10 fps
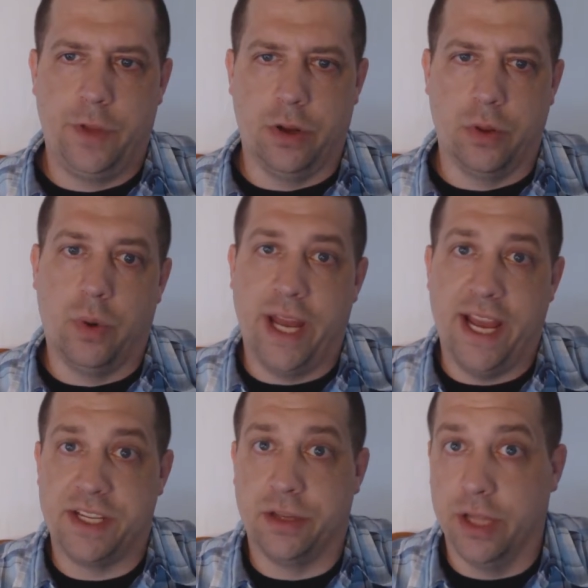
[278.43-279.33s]
you're the one
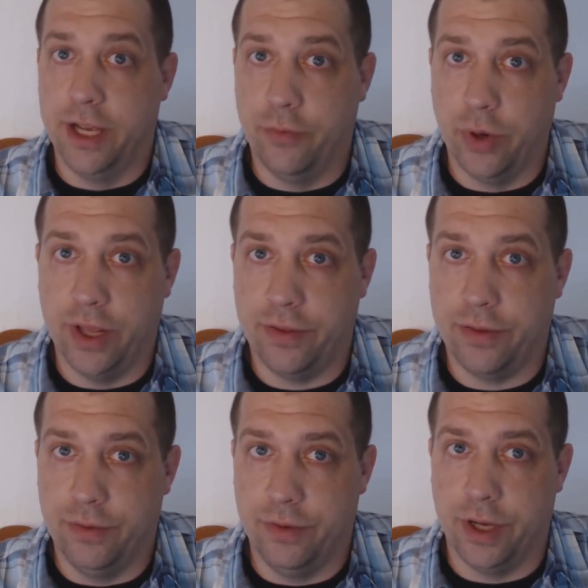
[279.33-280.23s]
that has to live
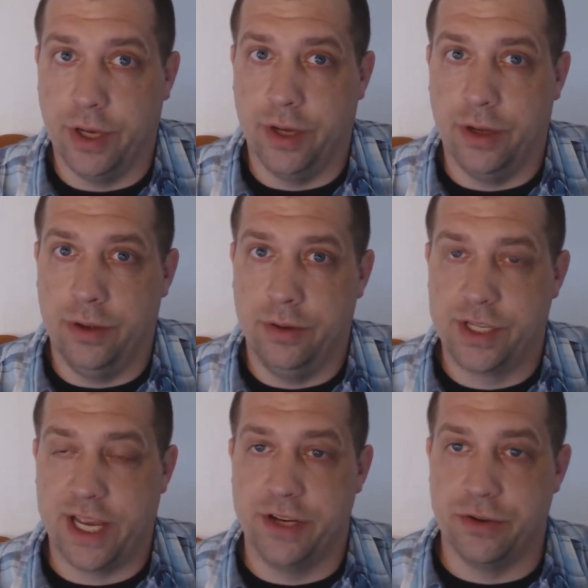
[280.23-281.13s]
with the
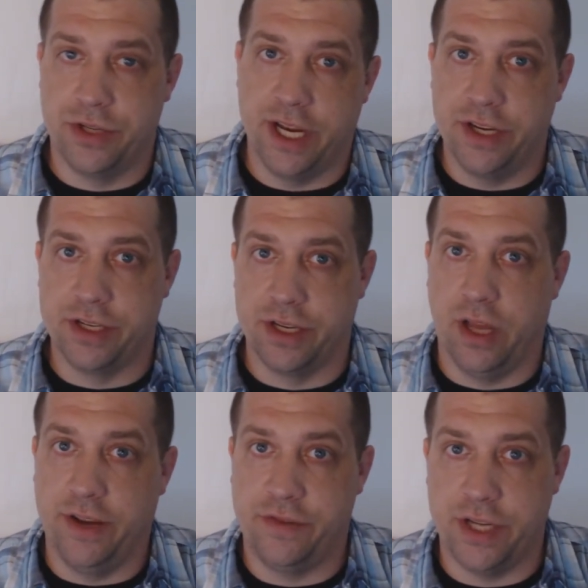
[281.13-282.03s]
schedule changes
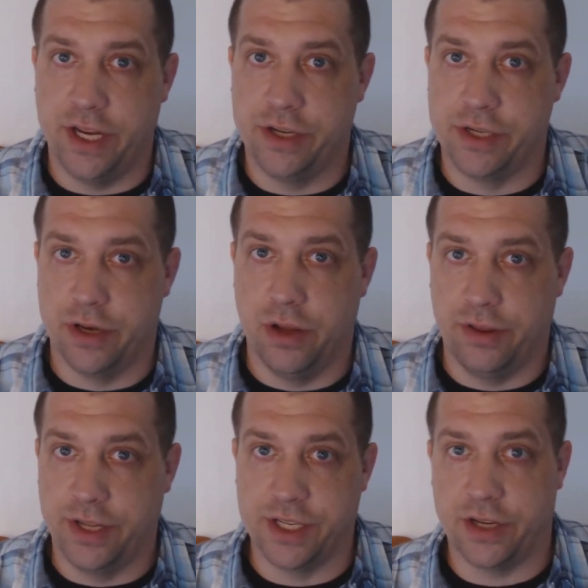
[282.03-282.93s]
and life changes and
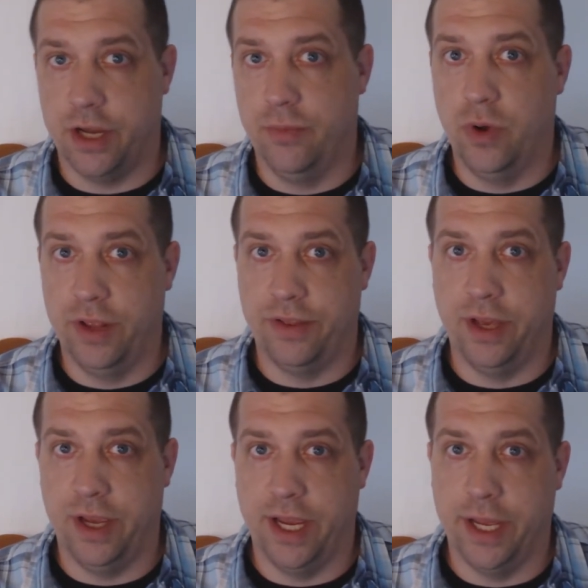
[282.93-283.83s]
all the things that come with it.